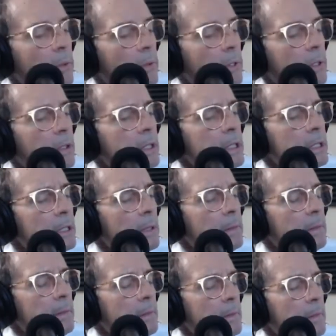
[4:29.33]
there is
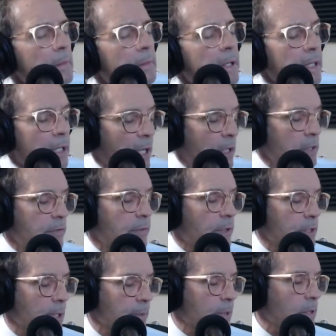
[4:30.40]
some bit of
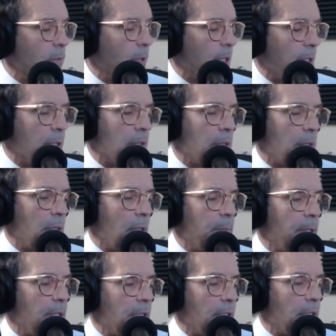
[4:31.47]
controversy between, I
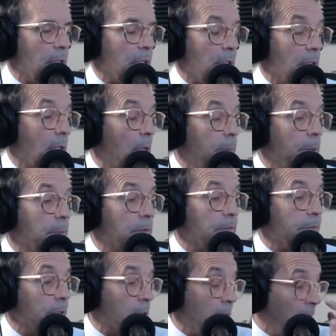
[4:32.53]
mean, a lot of people
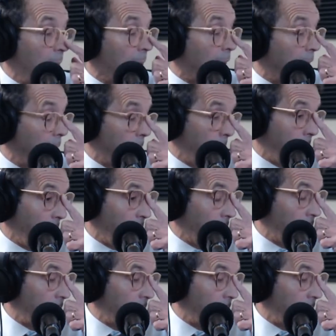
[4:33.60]
feel, and I kind of am in this